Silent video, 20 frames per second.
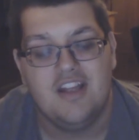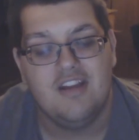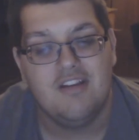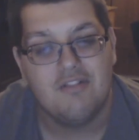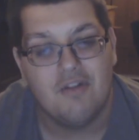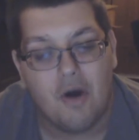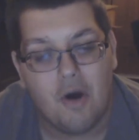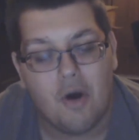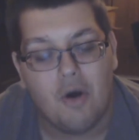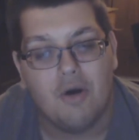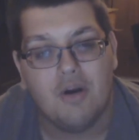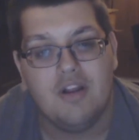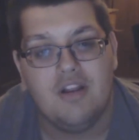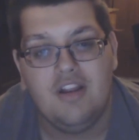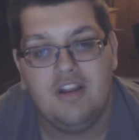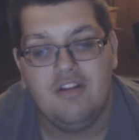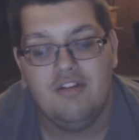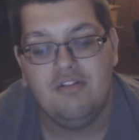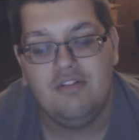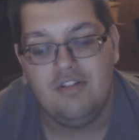
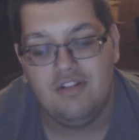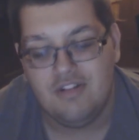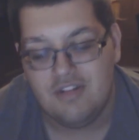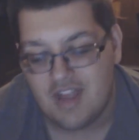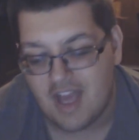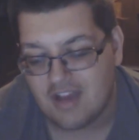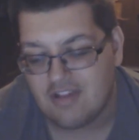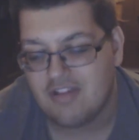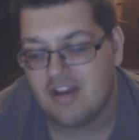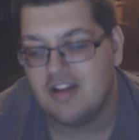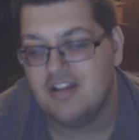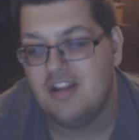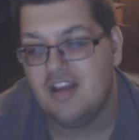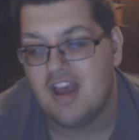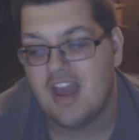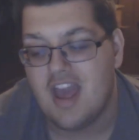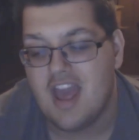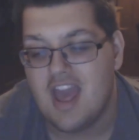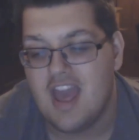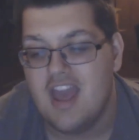you next time
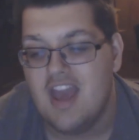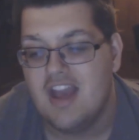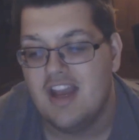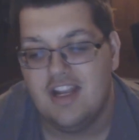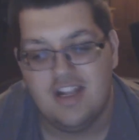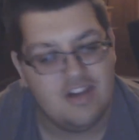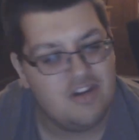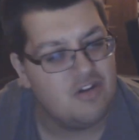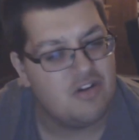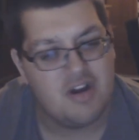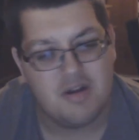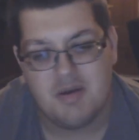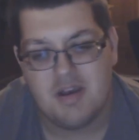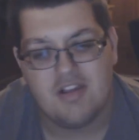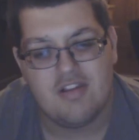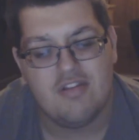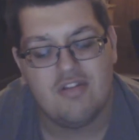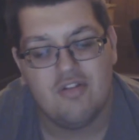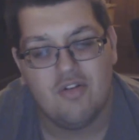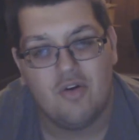you're here, you're not going to
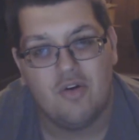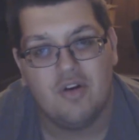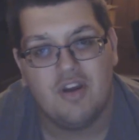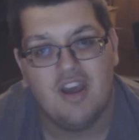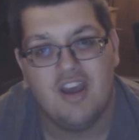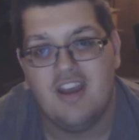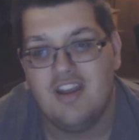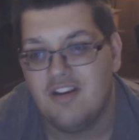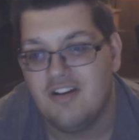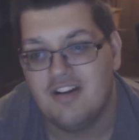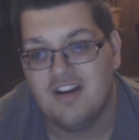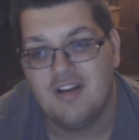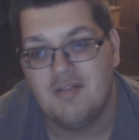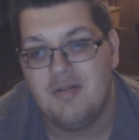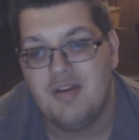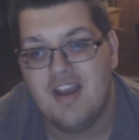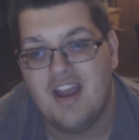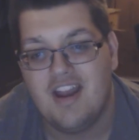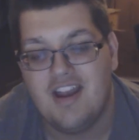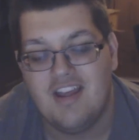be a stalker, you're not
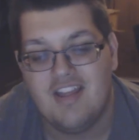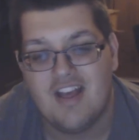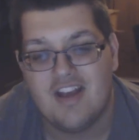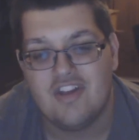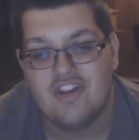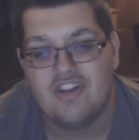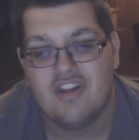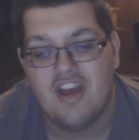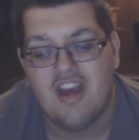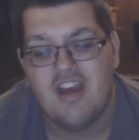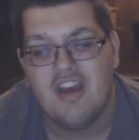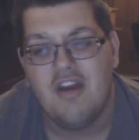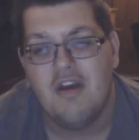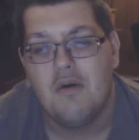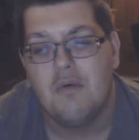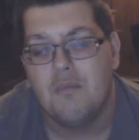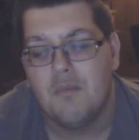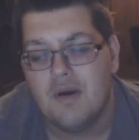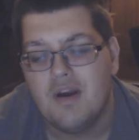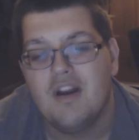going to be any of that shit.
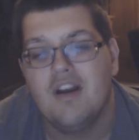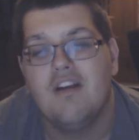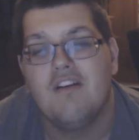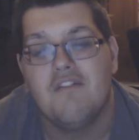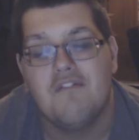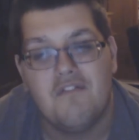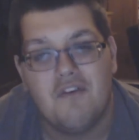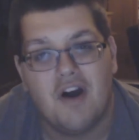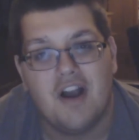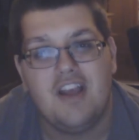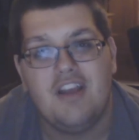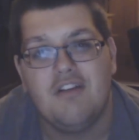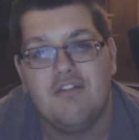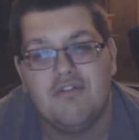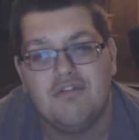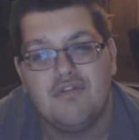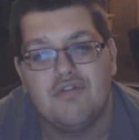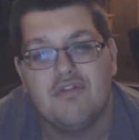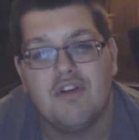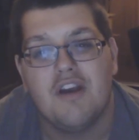We're going to invite
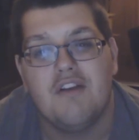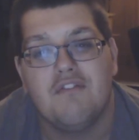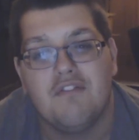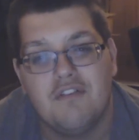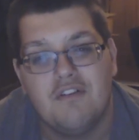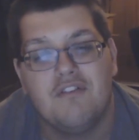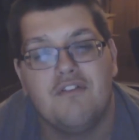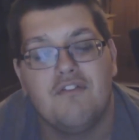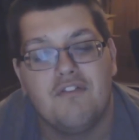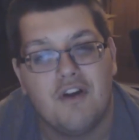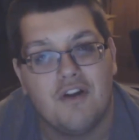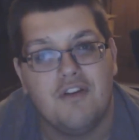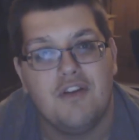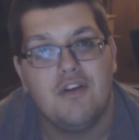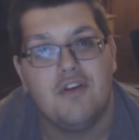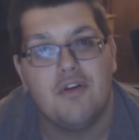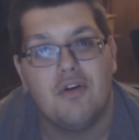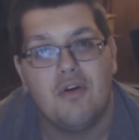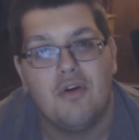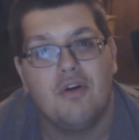you straight through the
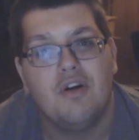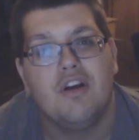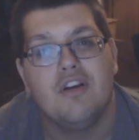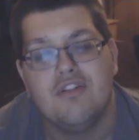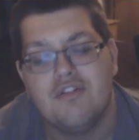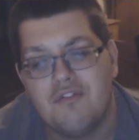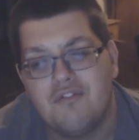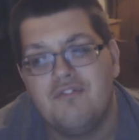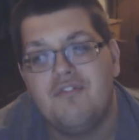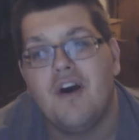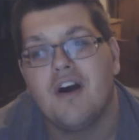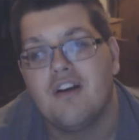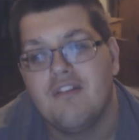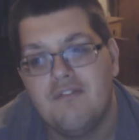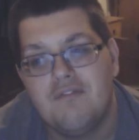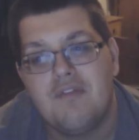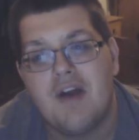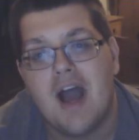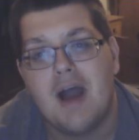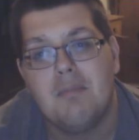front door, because you're
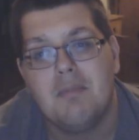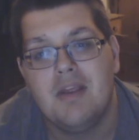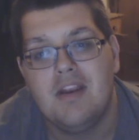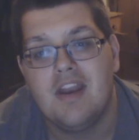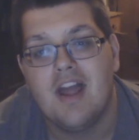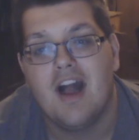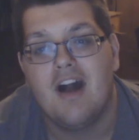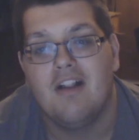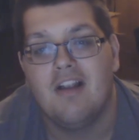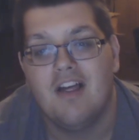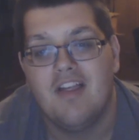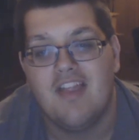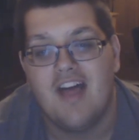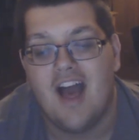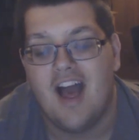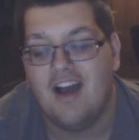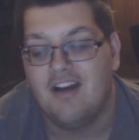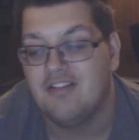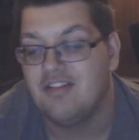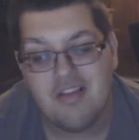fucking family now, like
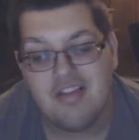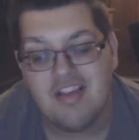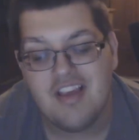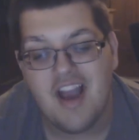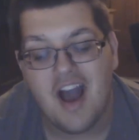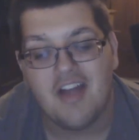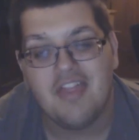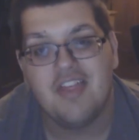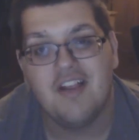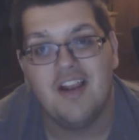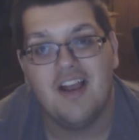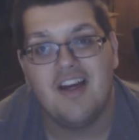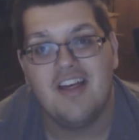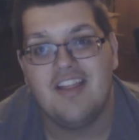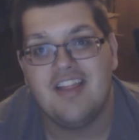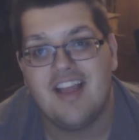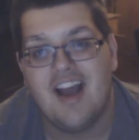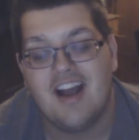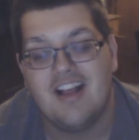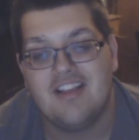that. Honestly, I feel
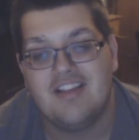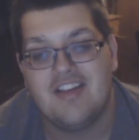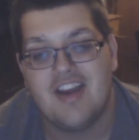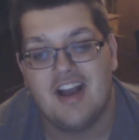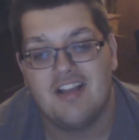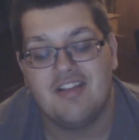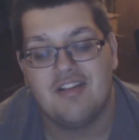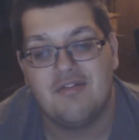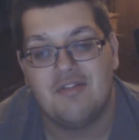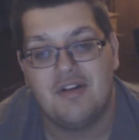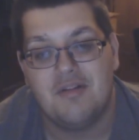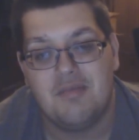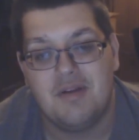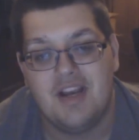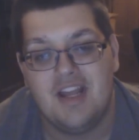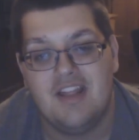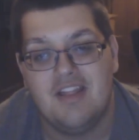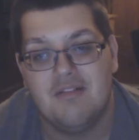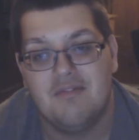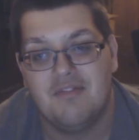like that chapter would have
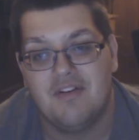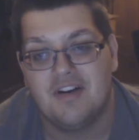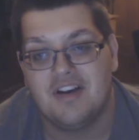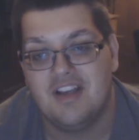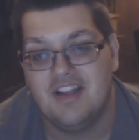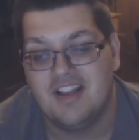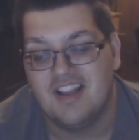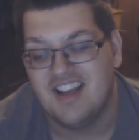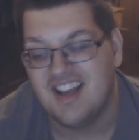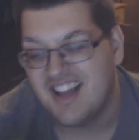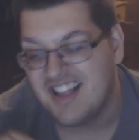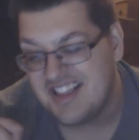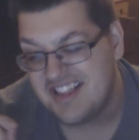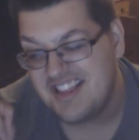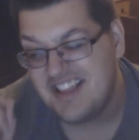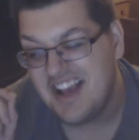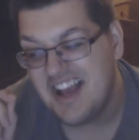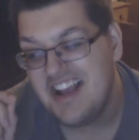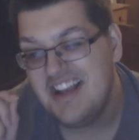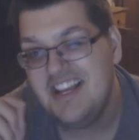been even fucking, like, a
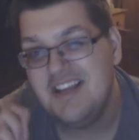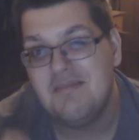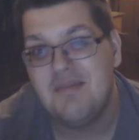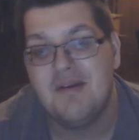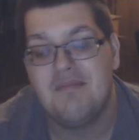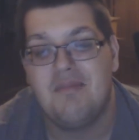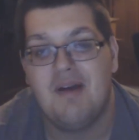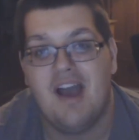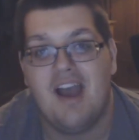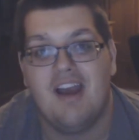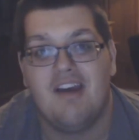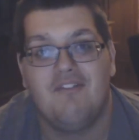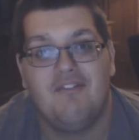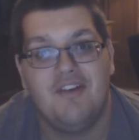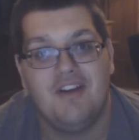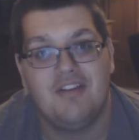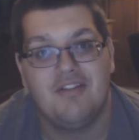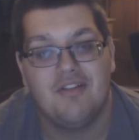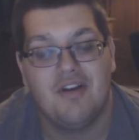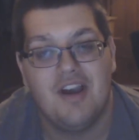tiny bit better
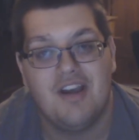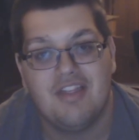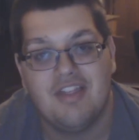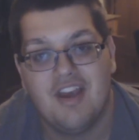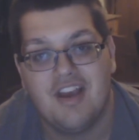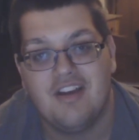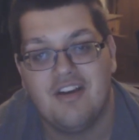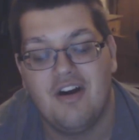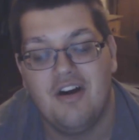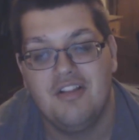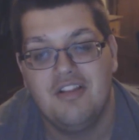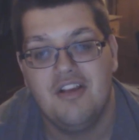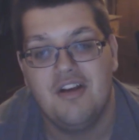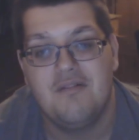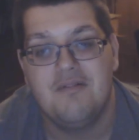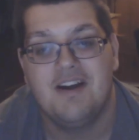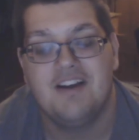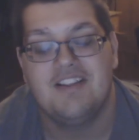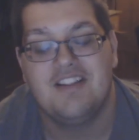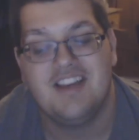if
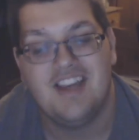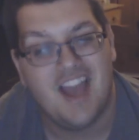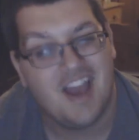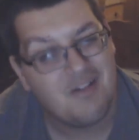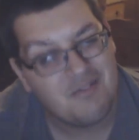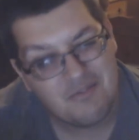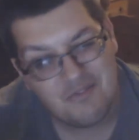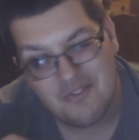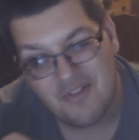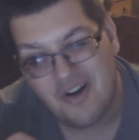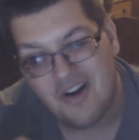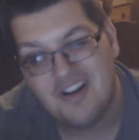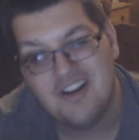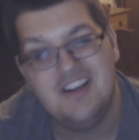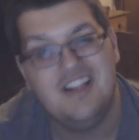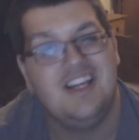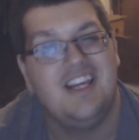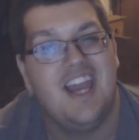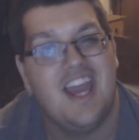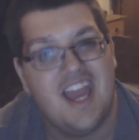Kondo managed to get
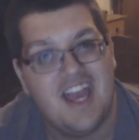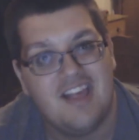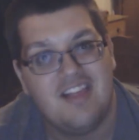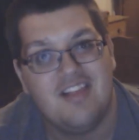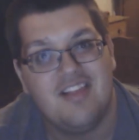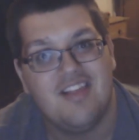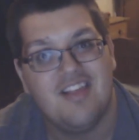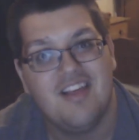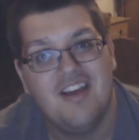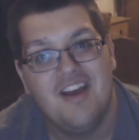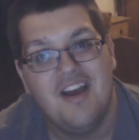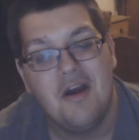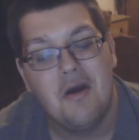one kiss.